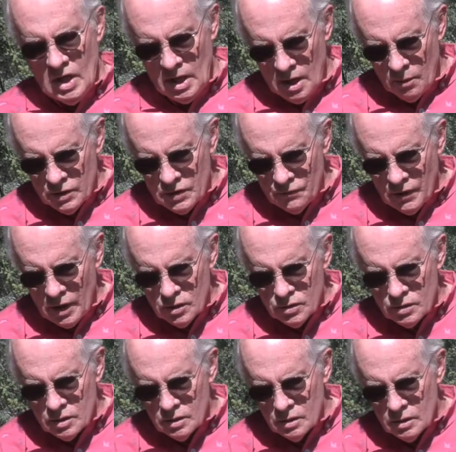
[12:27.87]
He was
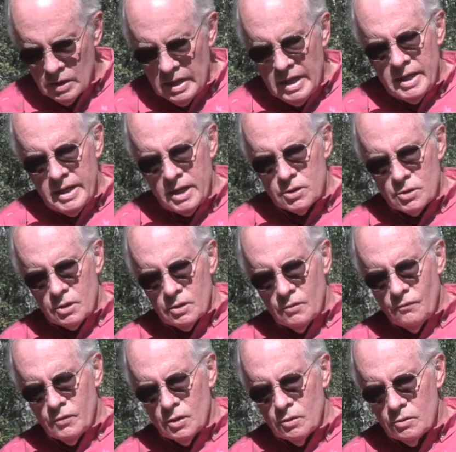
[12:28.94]
finished. He took the
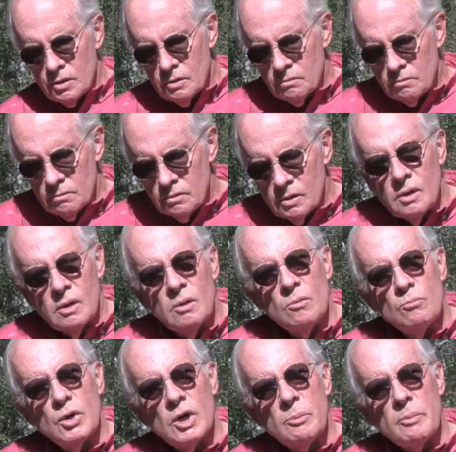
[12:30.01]
flute,
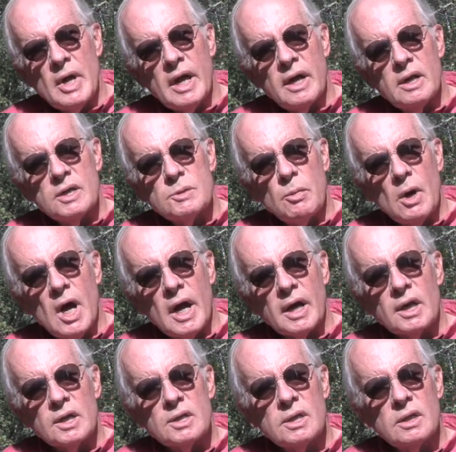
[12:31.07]
put it back in his
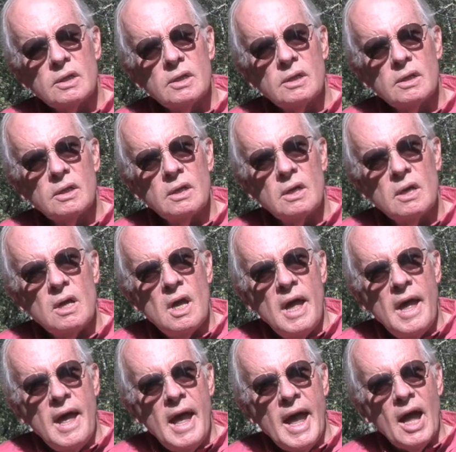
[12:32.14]
pocket,
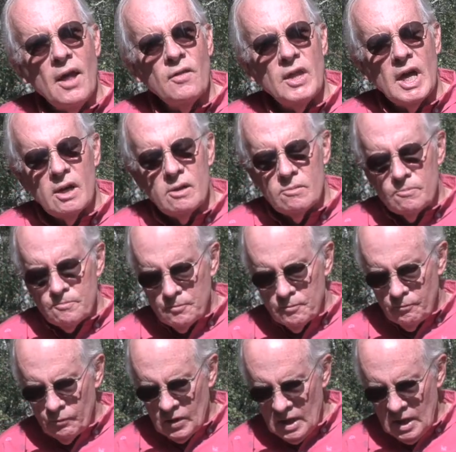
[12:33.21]
and then
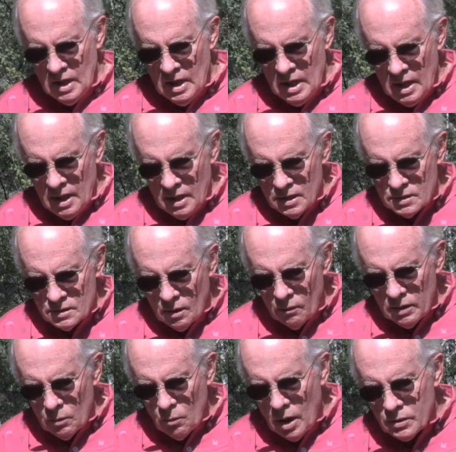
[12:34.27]
he
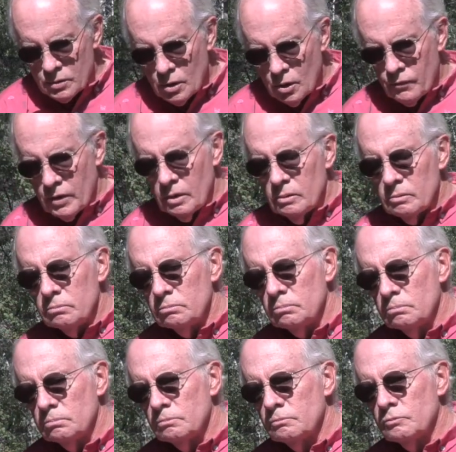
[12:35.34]
slowly walked over,
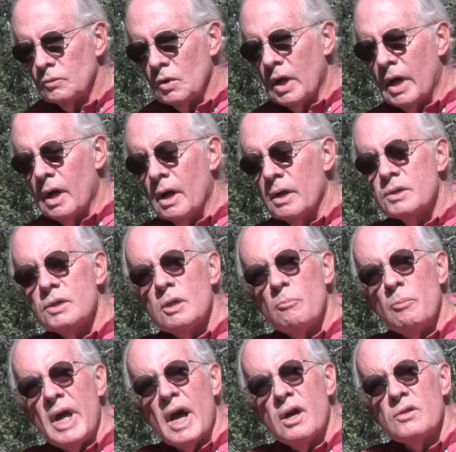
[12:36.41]
got onto the
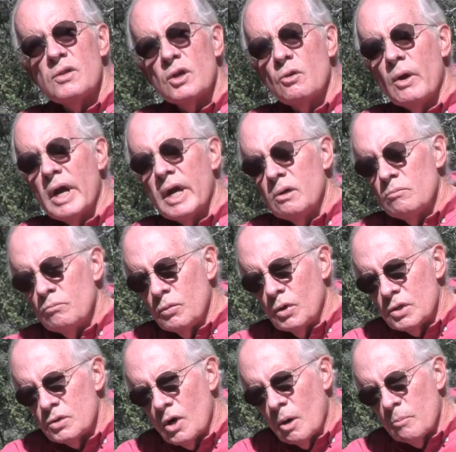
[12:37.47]
back of the crane, put
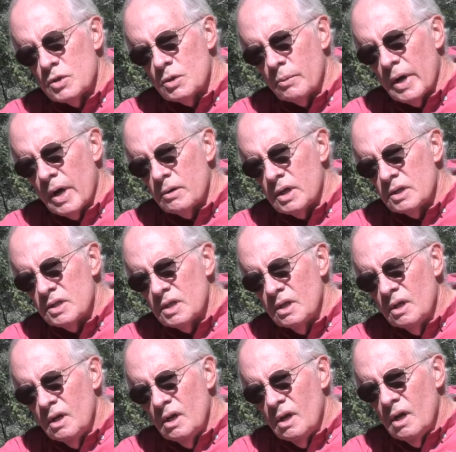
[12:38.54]
his arms around it.
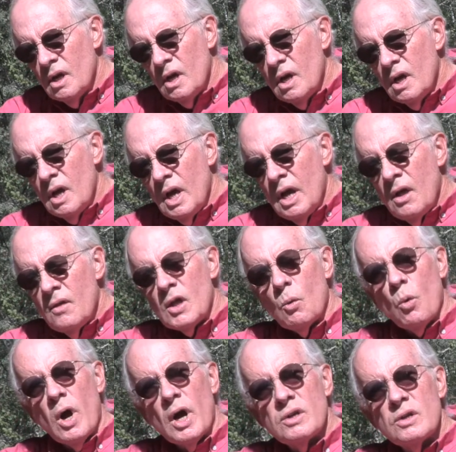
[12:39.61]
They
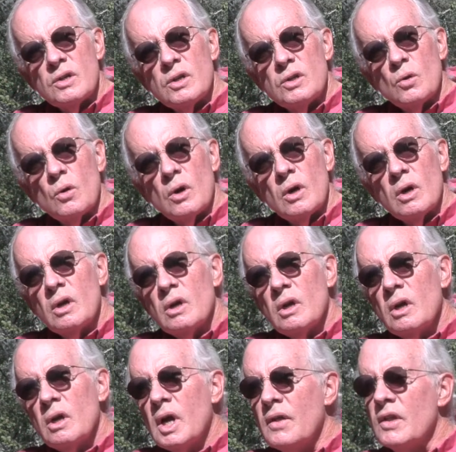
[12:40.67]
walked to the door,
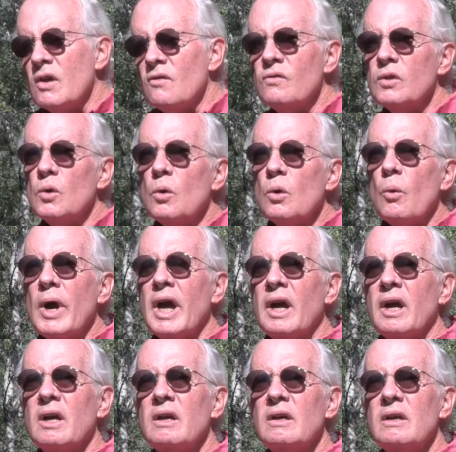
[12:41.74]
and they flew away.